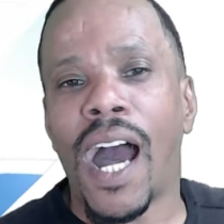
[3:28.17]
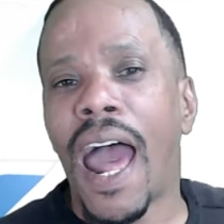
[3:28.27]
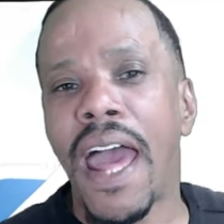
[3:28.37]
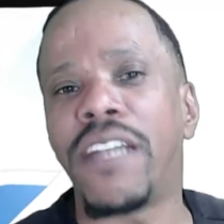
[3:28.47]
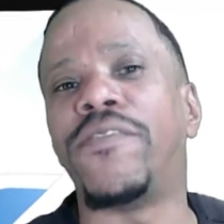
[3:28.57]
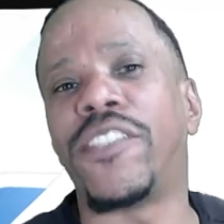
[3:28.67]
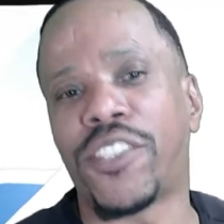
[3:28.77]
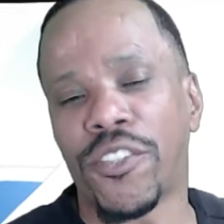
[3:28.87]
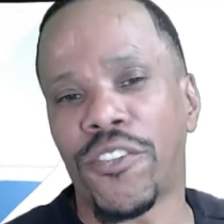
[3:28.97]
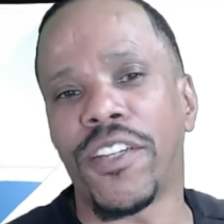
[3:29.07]

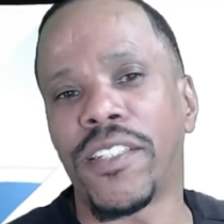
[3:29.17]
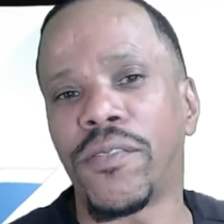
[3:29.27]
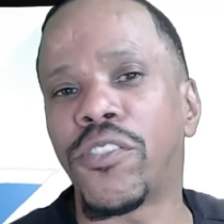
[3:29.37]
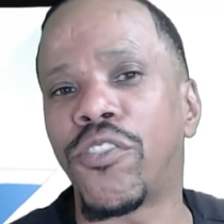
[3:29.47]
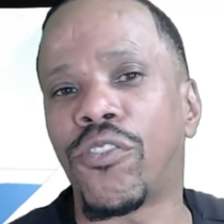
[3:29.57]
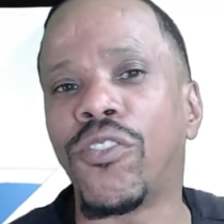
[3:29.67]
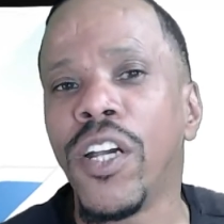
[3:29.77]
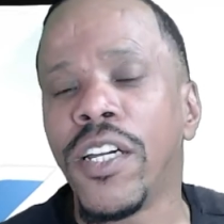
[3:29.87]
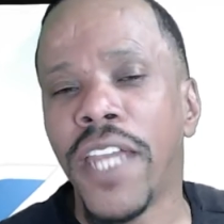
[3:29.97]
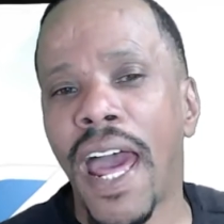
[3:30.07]
adversary.
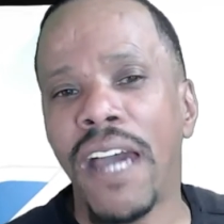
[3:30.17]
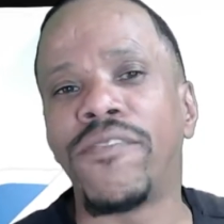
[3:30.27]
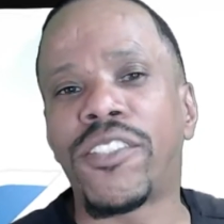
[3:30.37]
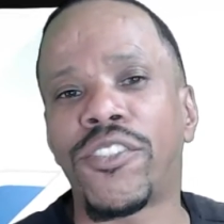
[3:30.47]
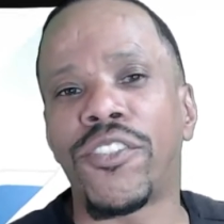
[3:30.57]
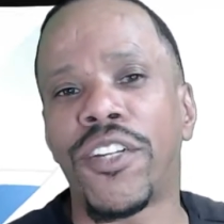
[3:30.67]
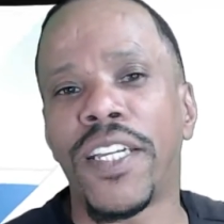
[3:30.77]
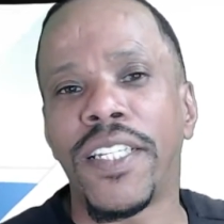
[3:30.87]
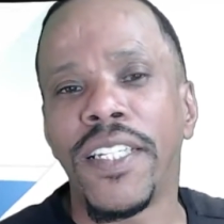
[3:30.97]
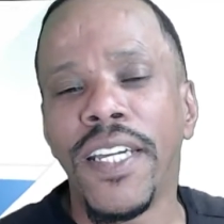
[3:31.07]
The
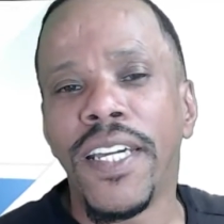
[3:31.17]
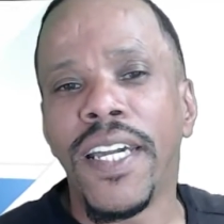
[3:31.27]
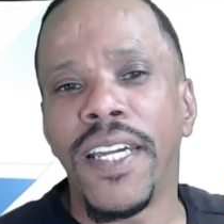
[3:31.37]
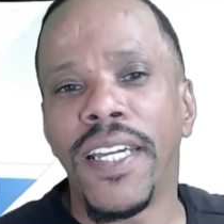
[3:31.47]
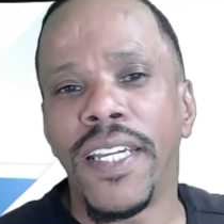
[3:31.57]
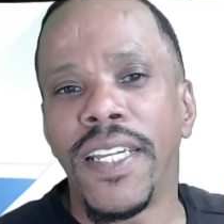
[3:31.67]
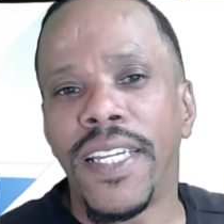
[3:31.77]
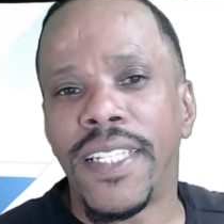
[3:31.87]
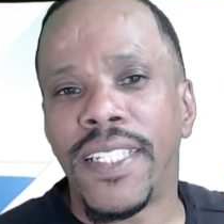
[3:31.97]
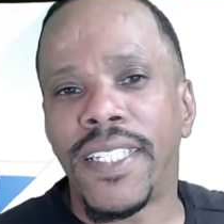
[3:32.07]
adversary
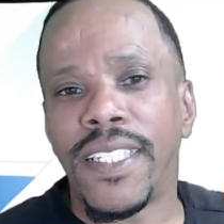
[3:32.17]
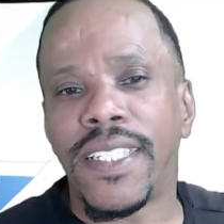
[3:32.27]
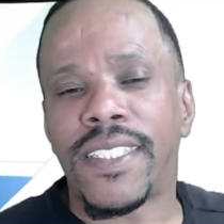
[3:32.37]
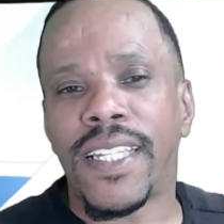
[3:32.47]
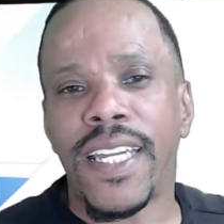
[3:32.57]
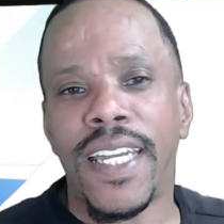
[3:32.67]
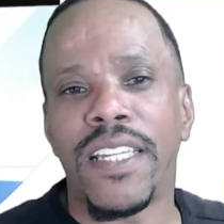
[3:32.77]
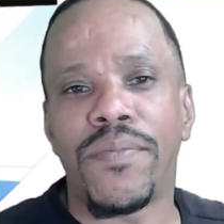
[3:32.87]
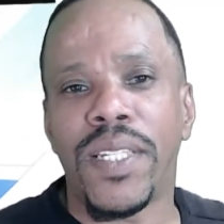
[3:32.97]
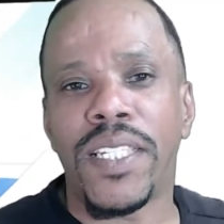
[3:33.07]
is an
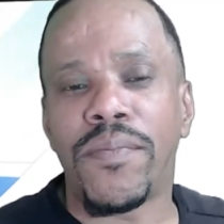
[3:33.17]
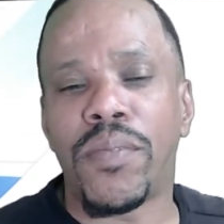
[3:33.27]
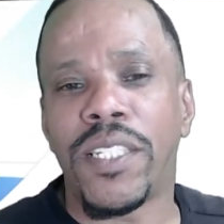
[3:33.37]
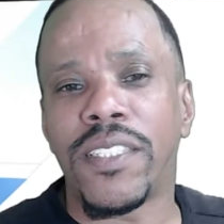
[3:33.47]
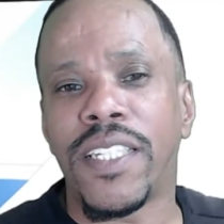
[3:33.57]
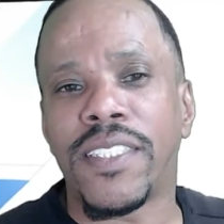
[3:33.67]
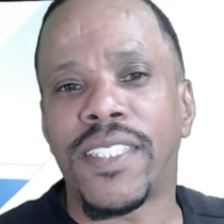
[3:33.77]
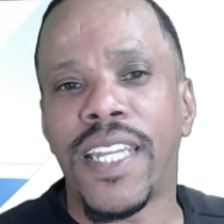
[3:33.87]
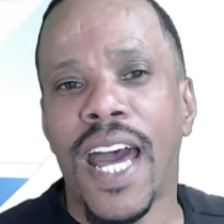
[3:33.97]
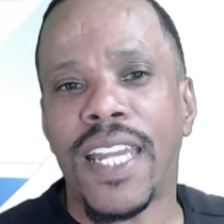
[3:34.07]
enemy, but it is
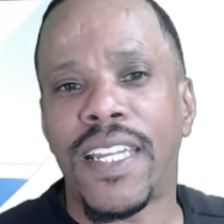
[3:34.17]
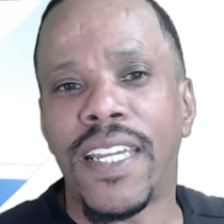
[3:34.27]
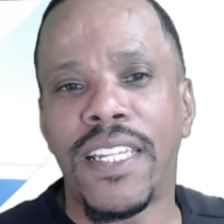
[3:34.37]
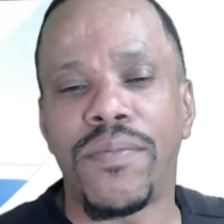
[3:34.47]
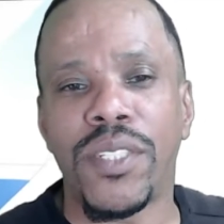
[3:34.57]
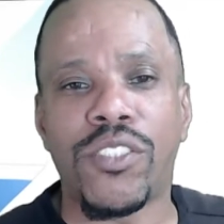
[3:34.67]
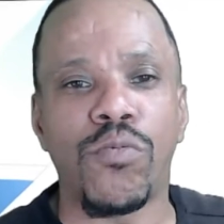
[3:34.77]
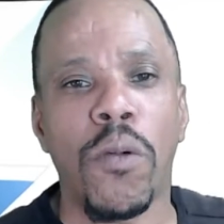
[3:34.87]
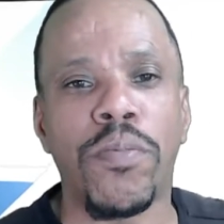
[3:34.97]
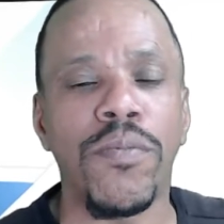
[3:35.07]
not the enemy to
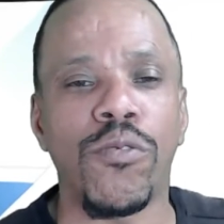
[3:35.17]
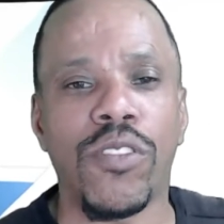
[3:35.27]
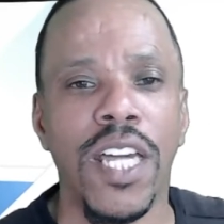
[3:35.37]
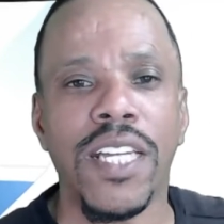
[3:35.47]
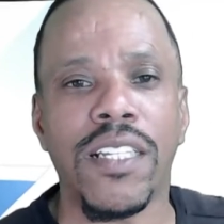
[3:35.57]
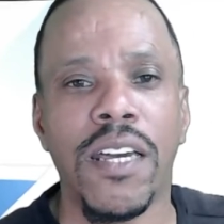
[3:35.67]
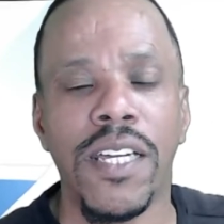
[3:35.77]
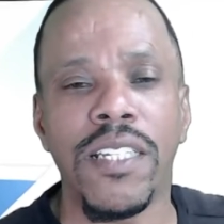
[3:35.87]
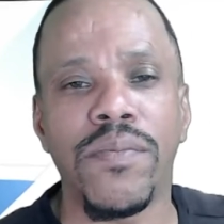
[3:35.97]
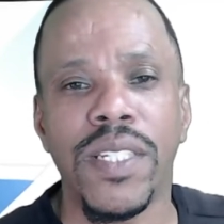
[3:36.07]
what people think. The
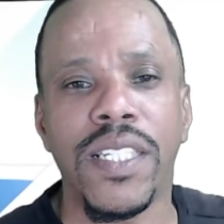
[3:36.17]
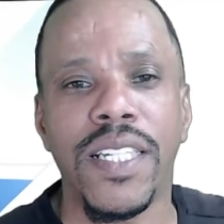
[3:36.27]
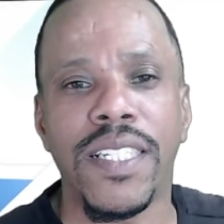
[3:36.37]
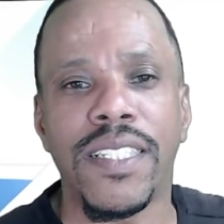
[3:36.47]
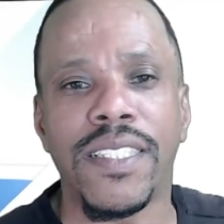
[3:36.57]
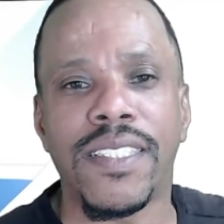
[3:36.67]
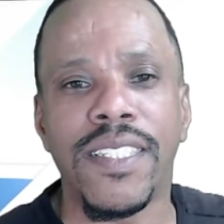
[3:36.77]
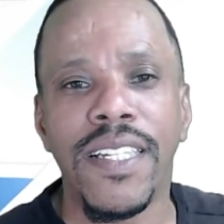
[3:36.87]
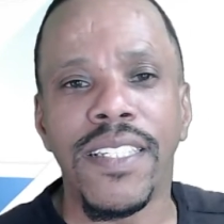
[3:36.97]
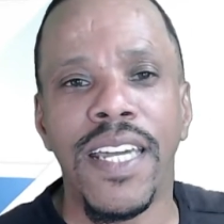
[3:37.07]
enemy is
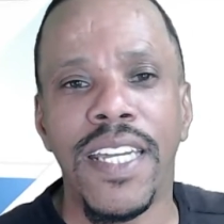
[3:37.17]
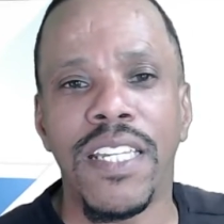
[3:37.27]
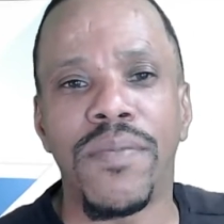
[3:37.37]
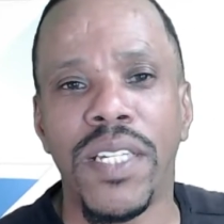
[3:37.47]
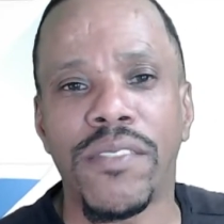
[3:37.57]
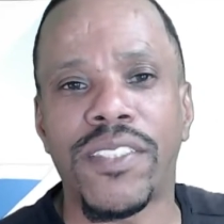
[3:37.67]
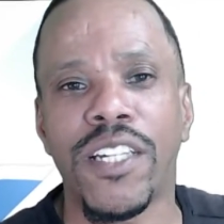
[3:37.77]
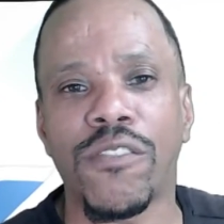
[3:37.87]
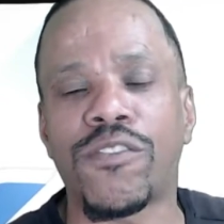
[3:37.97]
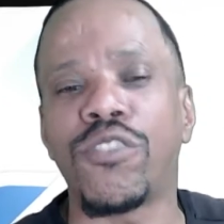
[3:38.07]
the enemy of
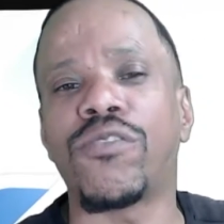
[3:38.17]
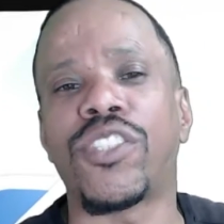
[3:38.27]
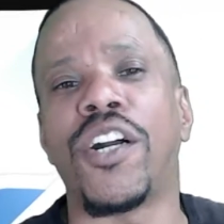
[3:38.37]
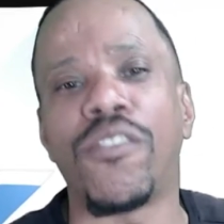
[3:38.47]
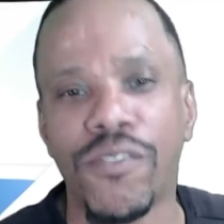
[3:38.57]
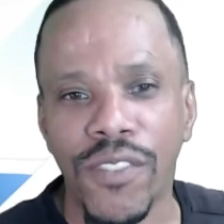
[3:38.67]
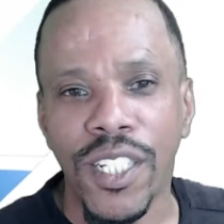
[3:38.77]
self to self.